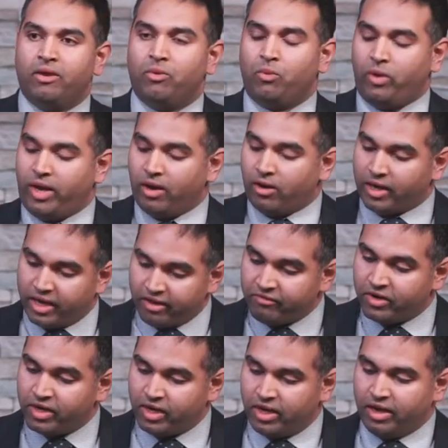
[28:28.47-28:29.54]
We are
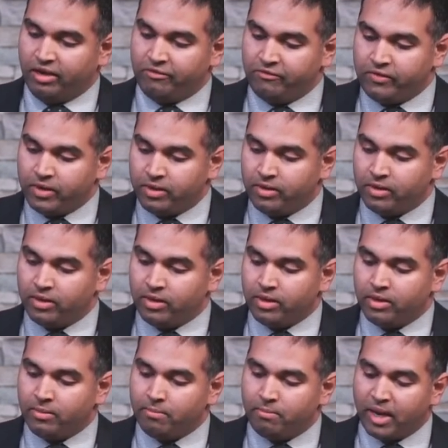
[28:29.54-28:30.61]
given a gift.
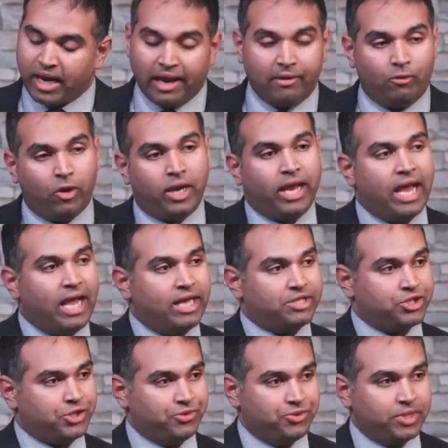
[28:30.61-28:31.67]
But I want to
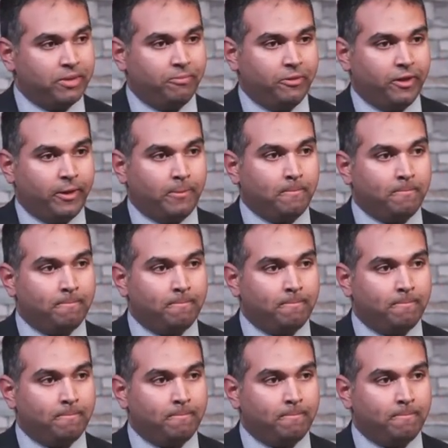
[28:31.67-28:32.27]
ask you something.